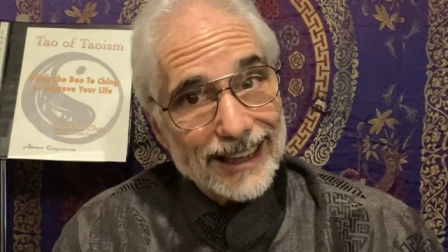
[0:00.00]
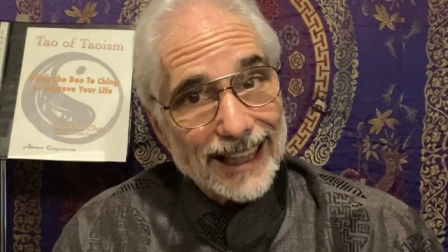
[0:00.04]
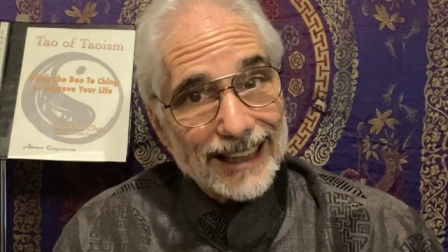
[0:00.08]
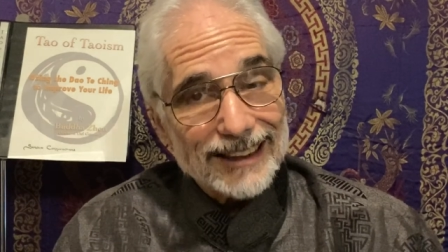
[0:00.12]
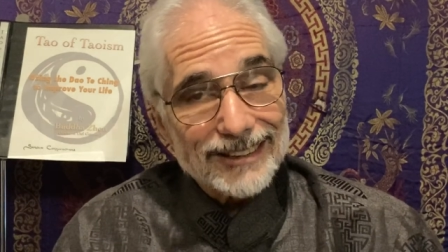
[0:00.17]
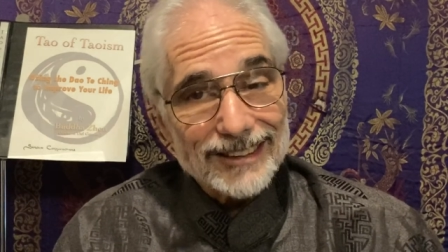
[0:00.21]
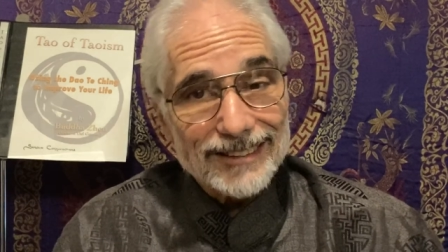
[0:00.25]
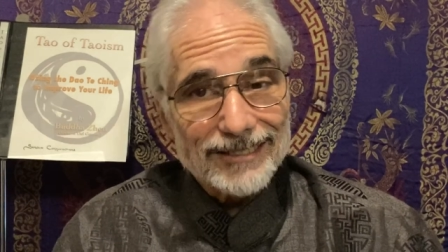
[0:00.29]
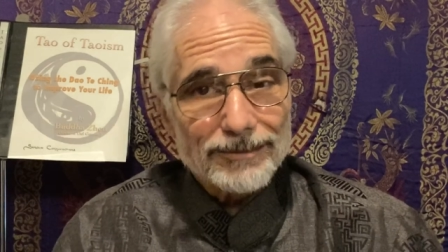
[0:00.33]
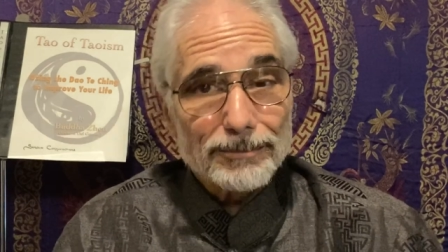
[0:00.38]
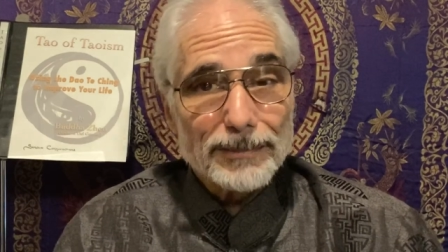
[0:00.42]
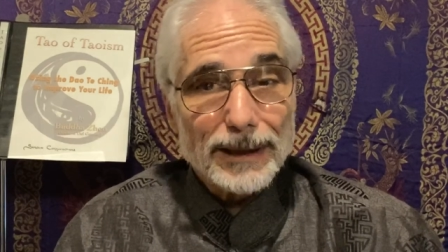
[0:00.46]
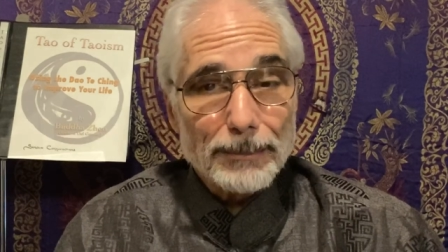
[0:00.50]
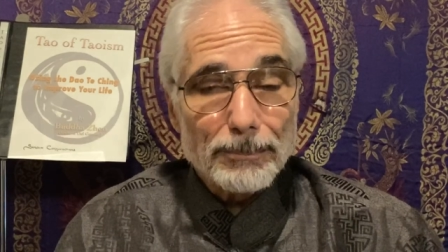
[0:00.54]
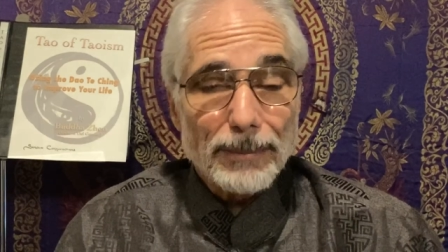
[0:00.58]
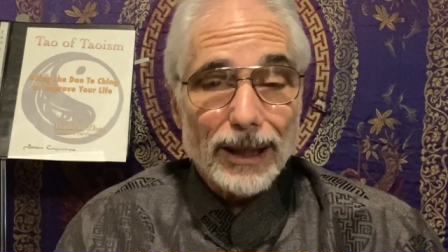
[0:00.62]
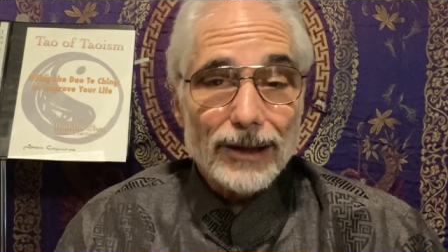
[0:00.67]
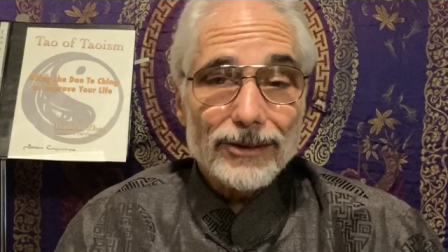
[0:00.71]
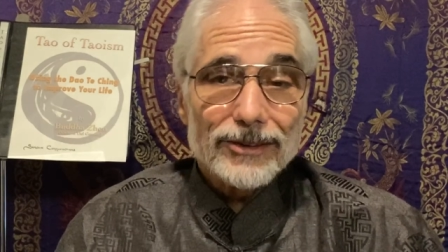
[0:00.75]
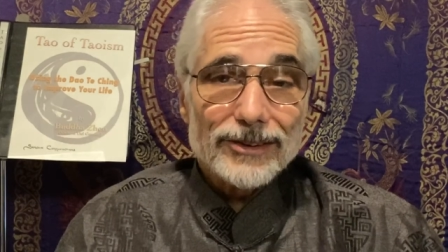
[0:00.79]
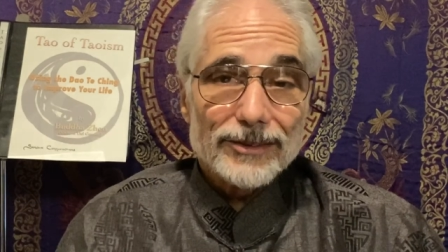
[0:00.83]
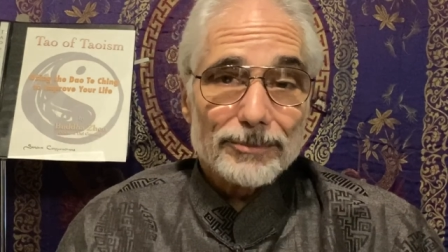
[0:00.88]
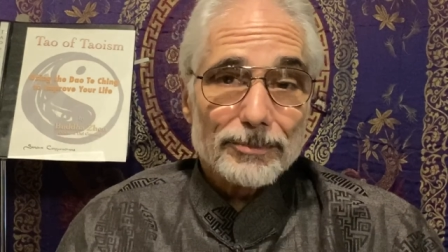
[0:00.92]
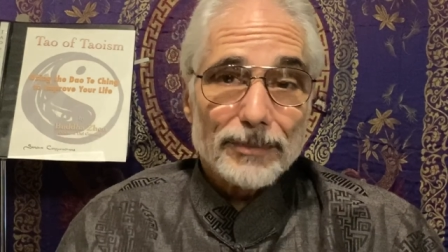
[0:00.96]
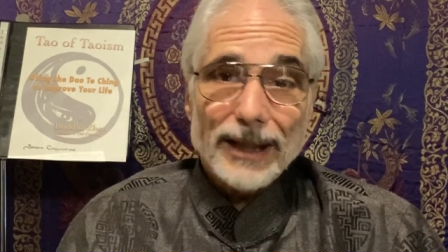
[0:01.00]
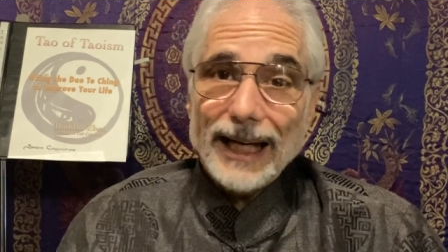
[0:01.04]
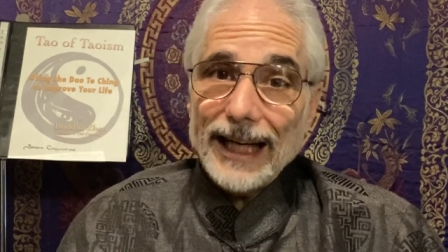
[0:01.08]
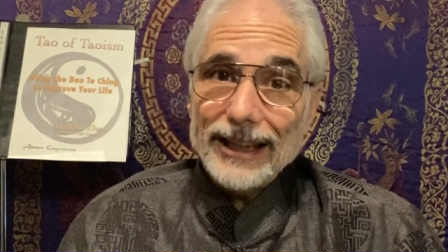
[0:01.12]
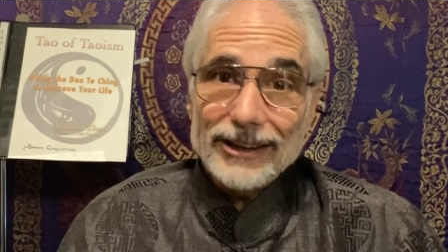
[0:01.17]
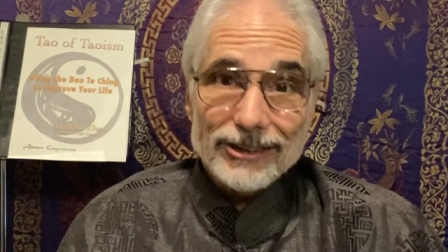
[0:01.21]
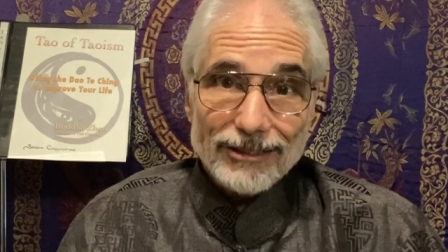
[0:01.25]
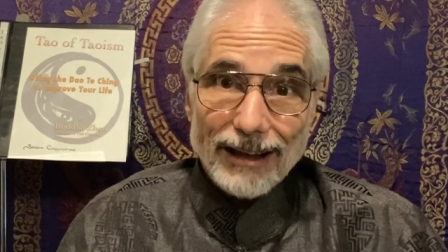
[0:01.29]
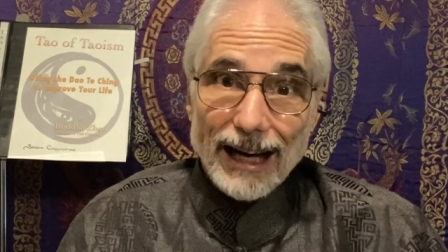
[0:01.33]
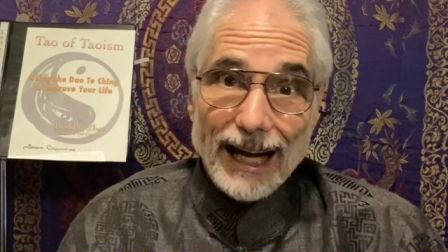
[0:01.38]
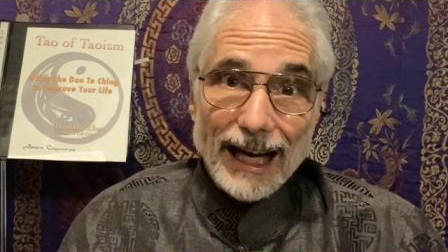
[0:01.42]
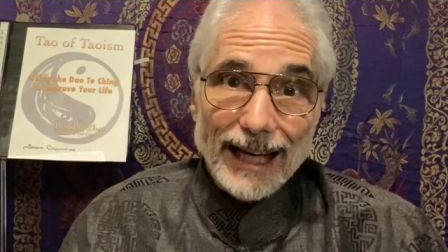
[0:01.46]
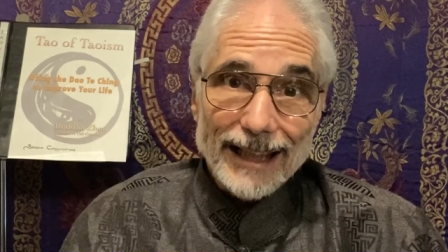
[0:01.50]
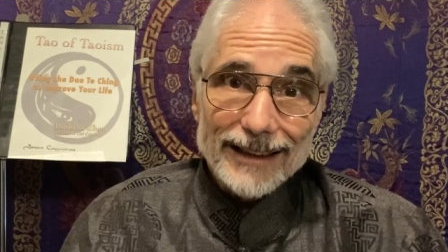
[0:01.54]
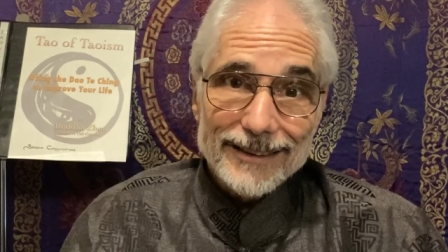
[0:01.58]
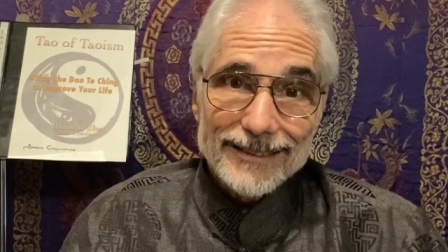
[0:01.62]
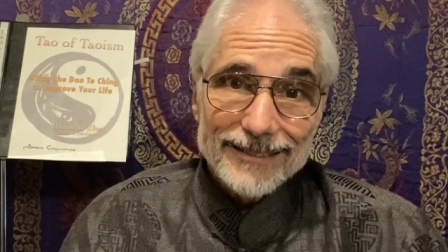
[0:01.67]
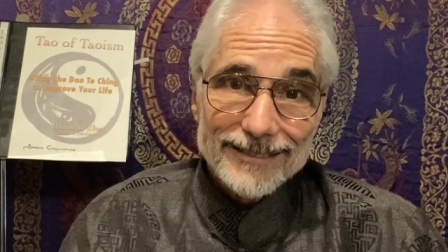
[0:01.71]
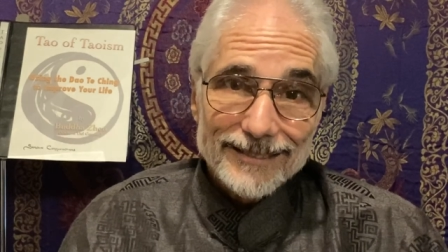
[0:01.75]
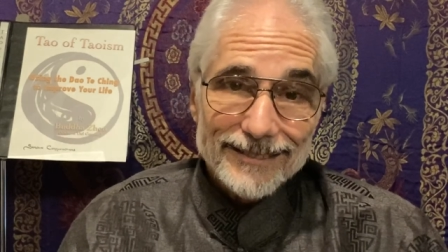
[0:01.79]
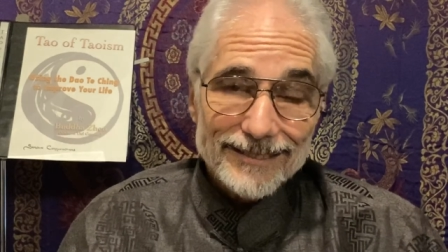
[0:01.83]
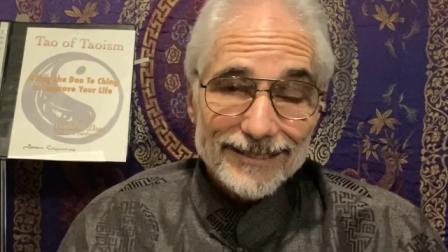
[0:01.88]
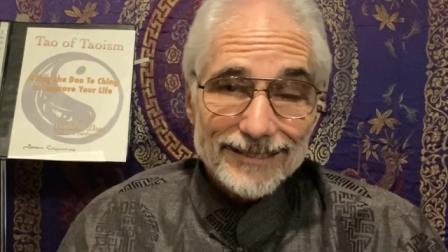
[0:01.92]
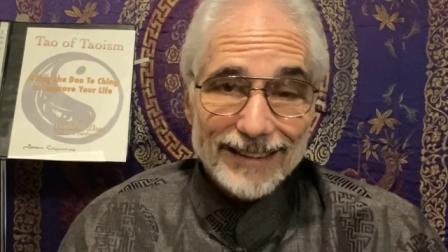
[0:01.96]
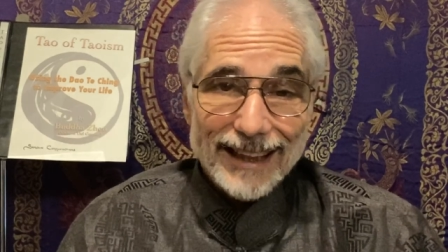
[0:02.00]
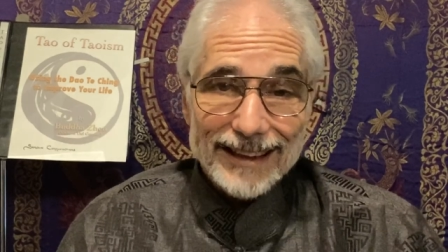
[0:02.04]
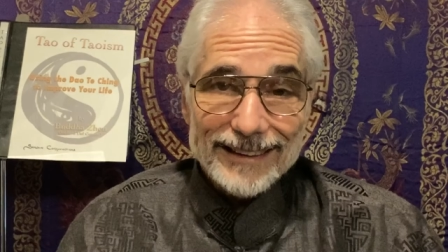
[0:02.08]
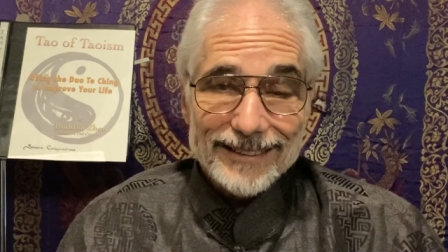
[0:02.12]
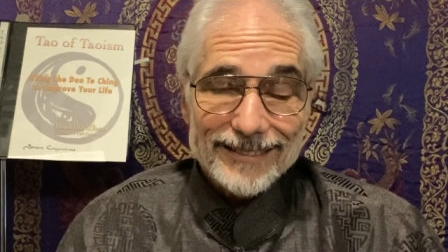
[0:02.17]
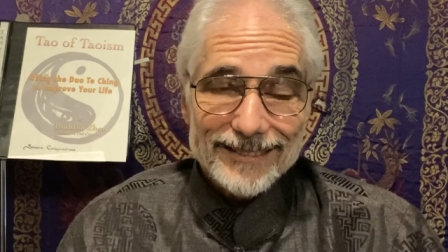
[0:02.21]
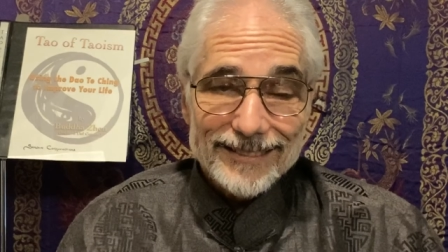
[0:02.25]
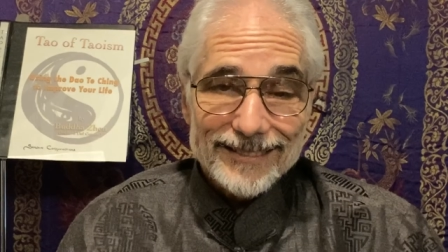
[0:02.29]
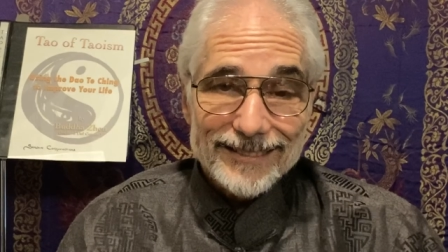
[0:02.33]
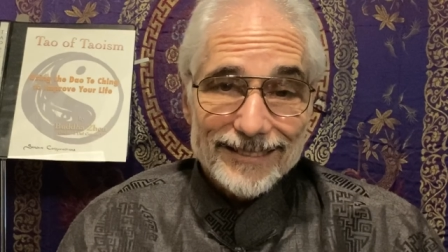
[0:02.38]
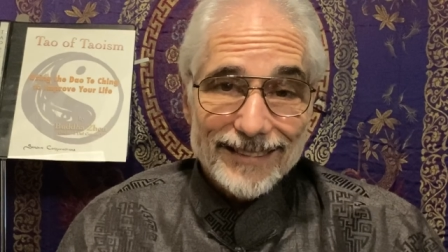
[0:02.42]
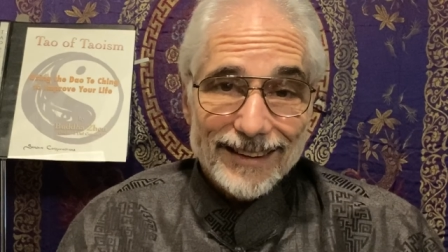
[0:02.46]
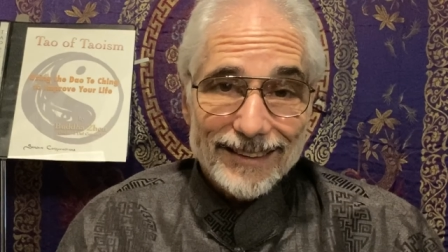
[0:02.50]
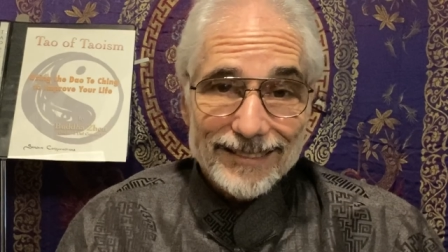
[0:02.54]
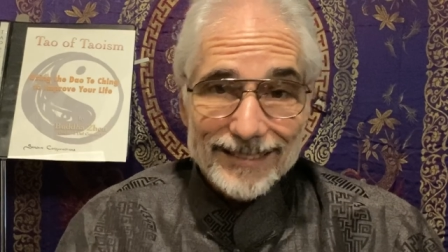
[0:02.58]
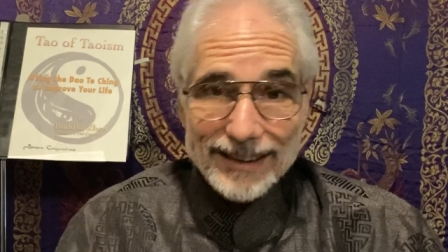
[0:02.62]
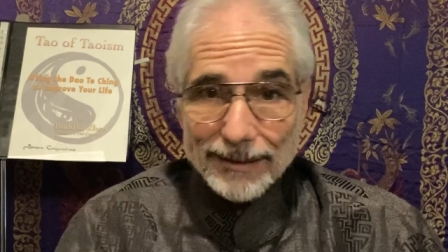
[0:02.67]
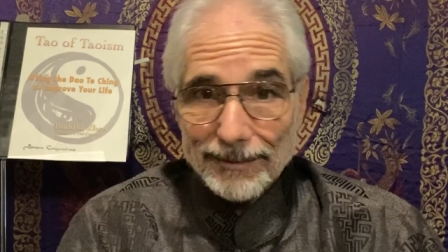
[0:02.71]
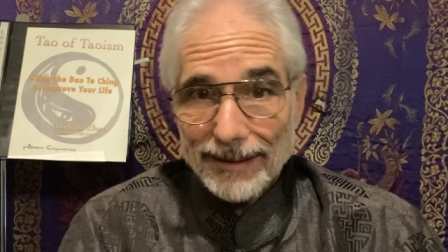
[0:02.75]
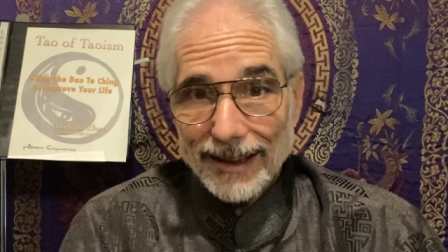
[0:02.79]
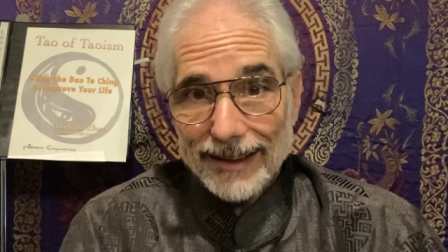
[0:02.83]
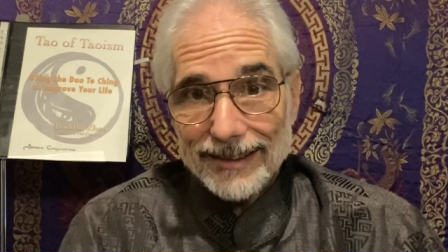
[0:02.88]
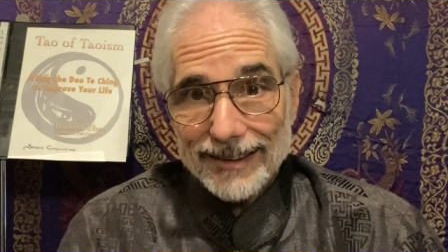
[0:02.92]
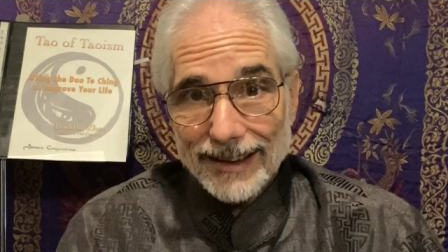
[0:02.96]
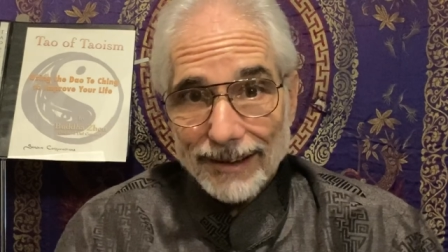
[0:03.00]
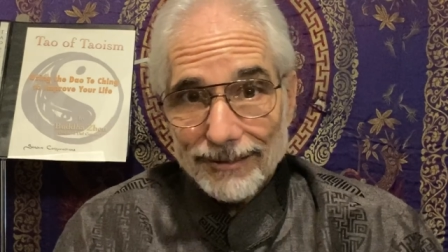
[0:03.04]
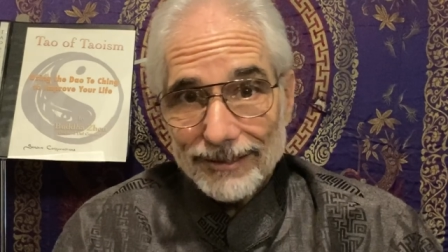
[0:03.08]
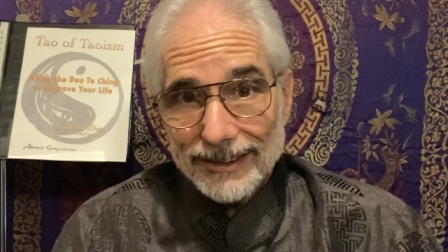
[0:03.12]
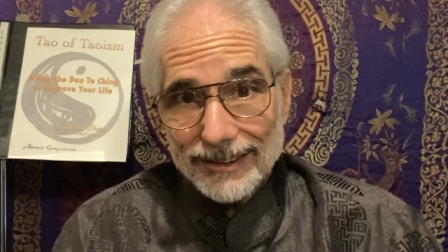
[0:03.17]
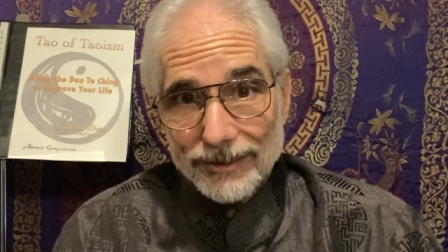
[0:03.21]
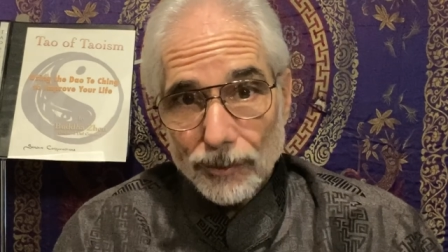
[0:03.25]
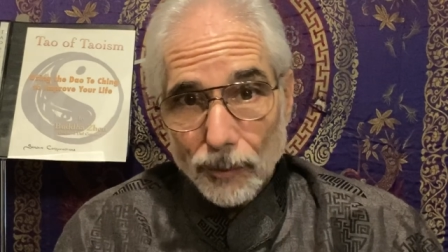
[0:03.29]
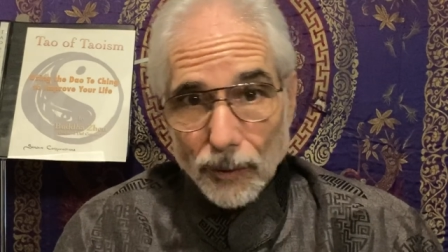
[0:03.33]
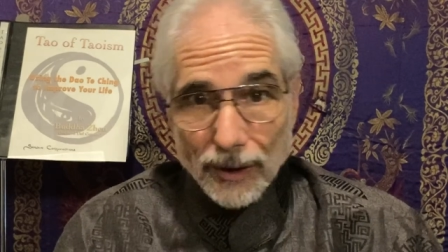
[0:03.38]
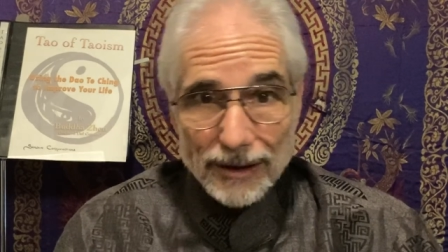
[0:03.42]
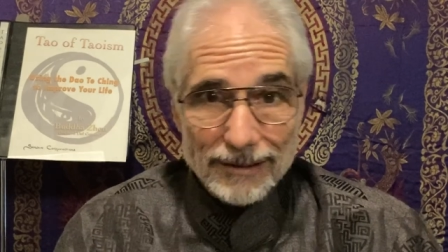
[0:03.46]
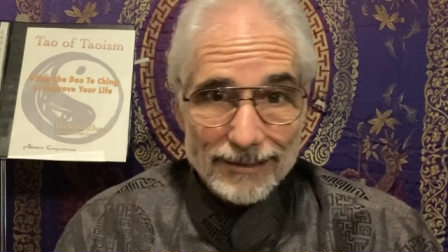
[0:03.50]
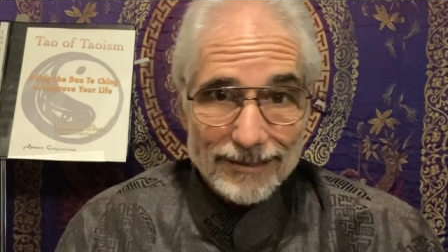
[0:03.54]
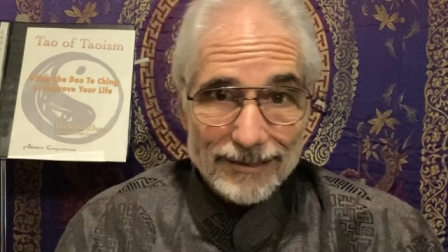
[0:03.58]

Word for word: I couldn't be both, but I tried. Sometimes I was one.